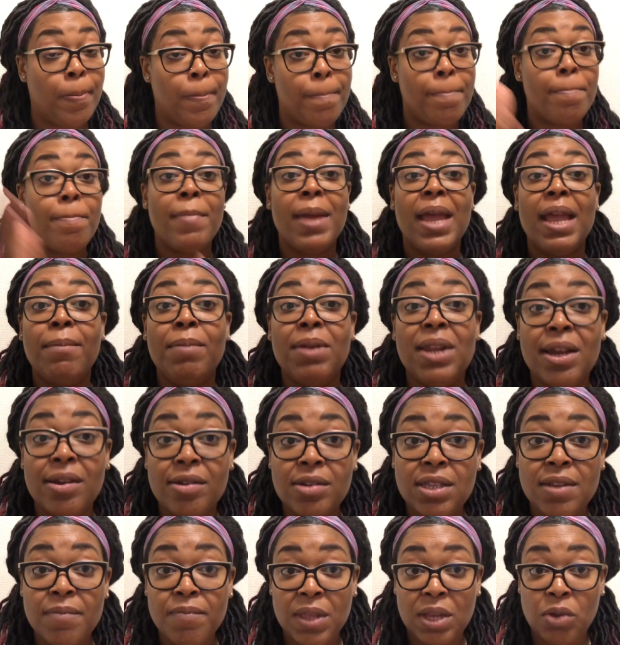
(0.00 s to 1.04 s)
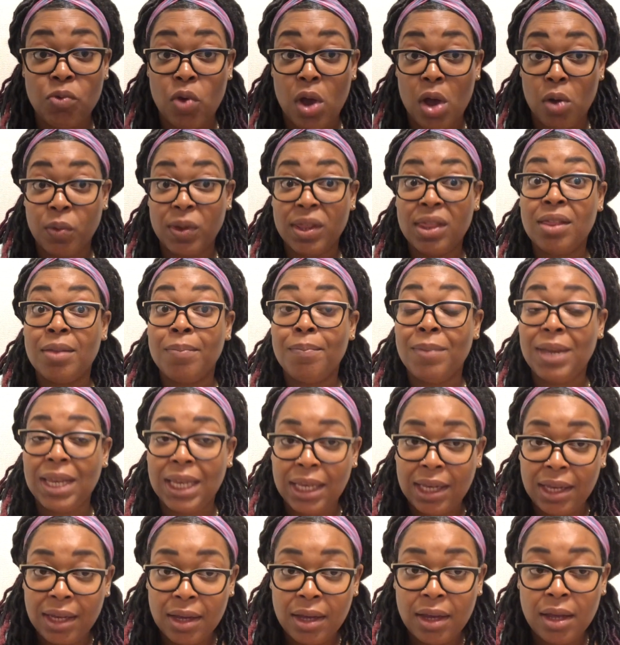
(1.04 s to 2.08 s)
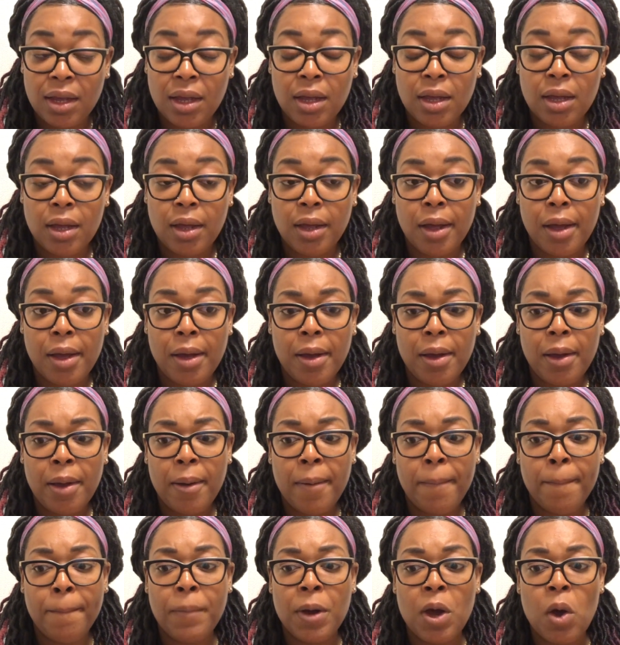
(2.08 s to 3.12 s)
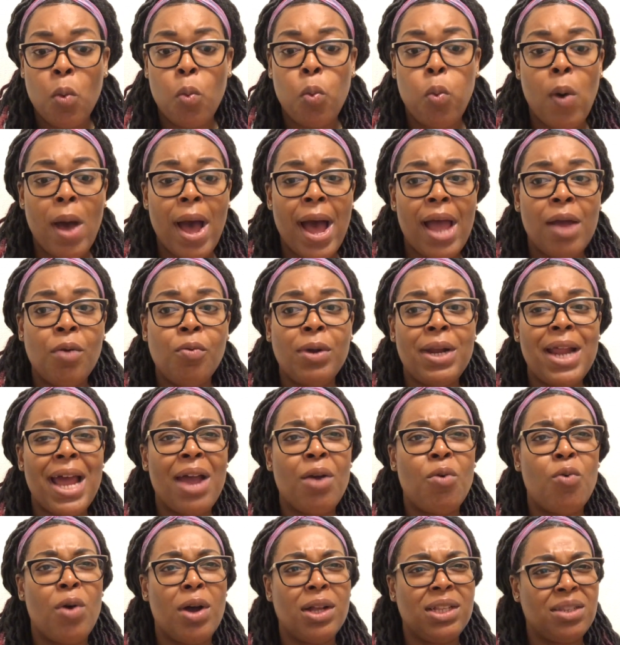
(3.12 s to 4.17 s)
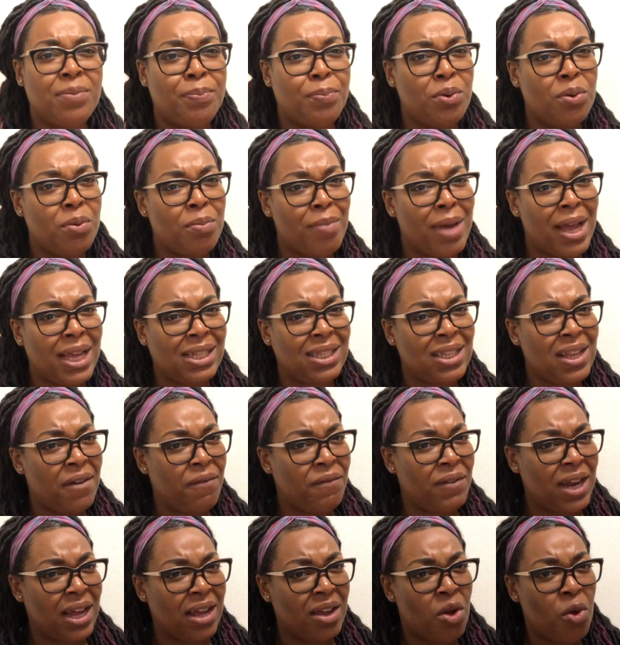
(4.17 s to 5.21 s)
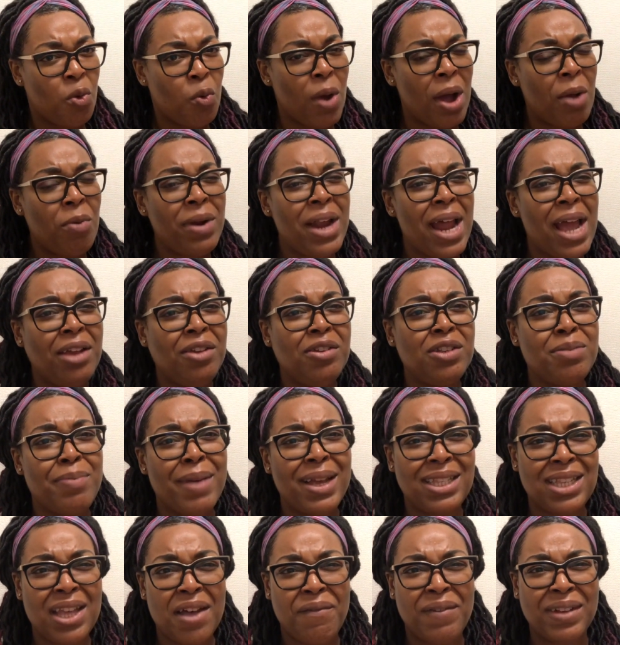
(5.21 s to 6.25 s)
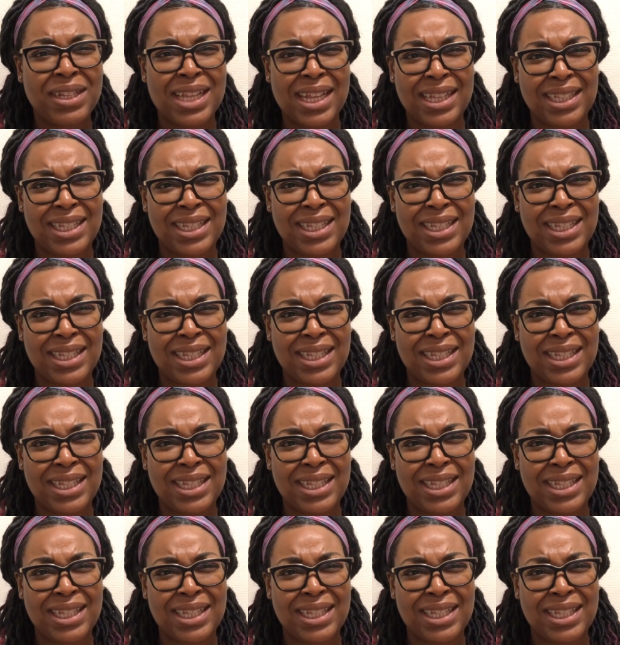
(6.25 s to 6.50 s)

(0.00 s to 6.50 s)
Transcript: maybe there's something wrong with me. But why would I want to put myself in a... Why would I use myself as a